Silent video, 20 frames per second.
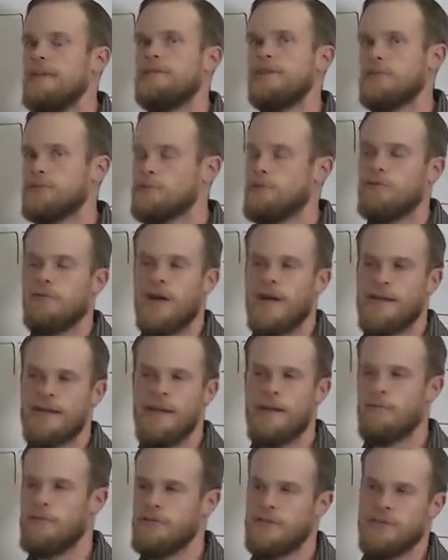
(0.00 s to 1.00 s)
does provide
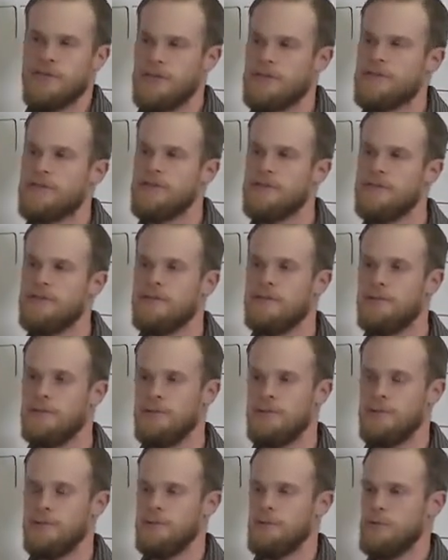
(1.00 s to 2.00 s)
emphasis
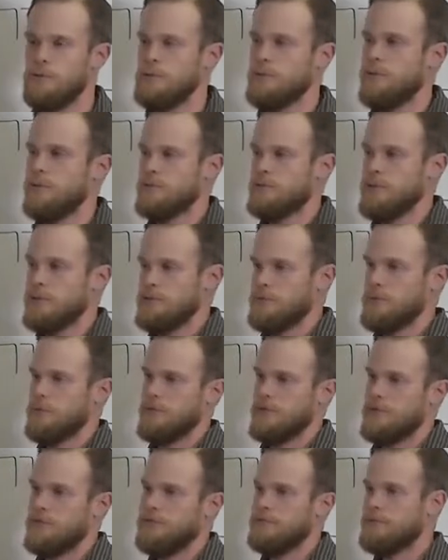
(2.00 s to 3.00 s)
to what's being
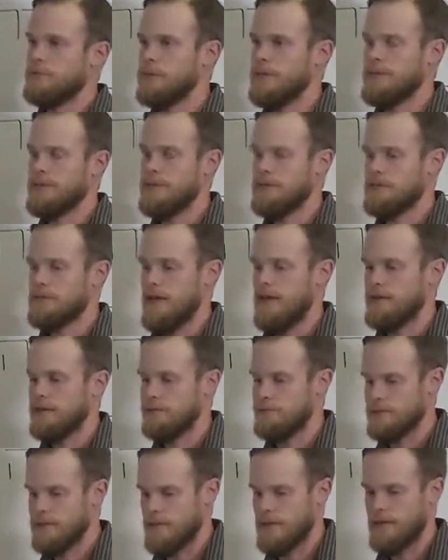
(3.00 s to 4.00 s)
spoken of, because it's kind
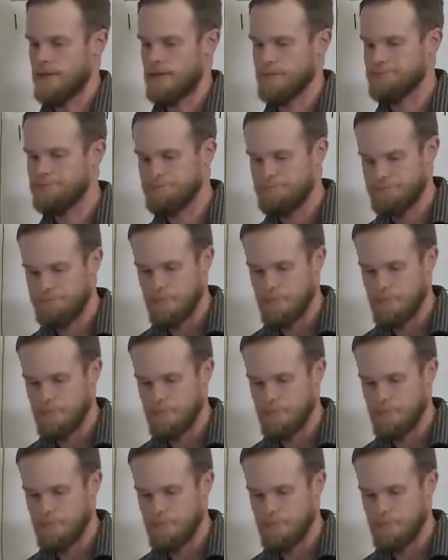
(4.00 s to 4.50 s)
of saying,